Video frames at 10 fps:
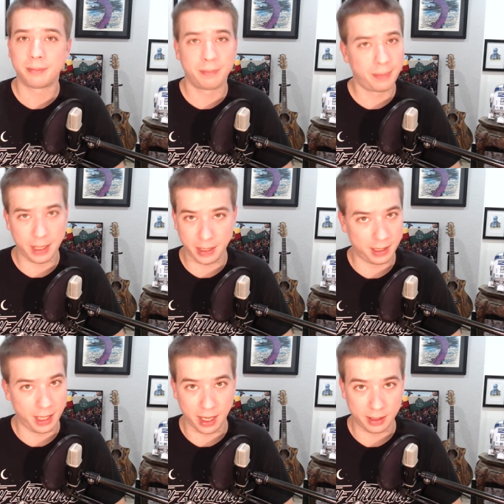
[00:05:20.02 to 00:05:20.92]
but he's
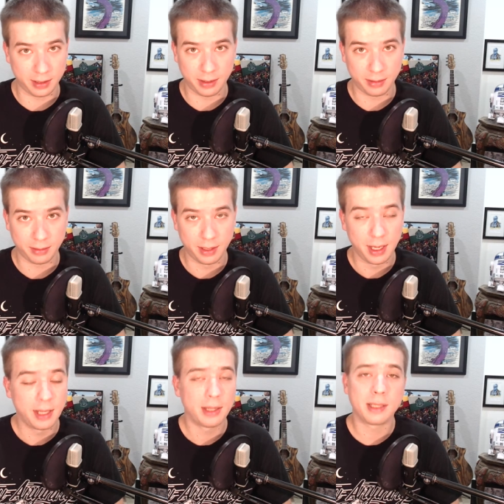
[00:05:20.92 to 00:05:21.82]
not.
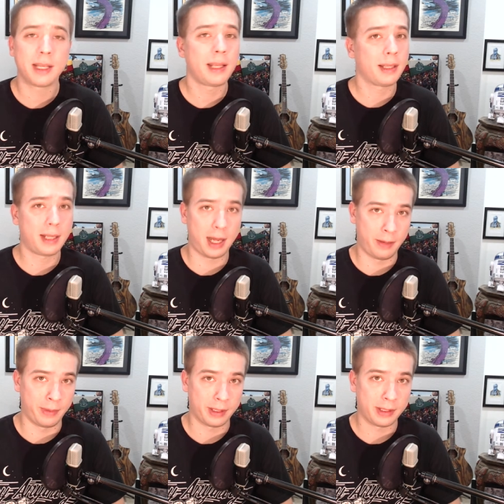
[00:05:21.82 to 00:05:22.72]
This ain't the
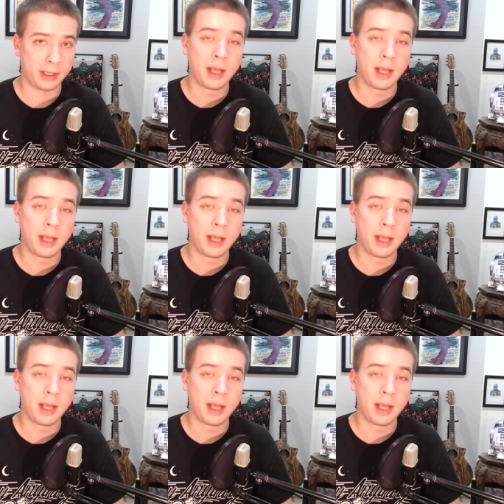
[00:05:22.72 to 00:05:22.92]
comics.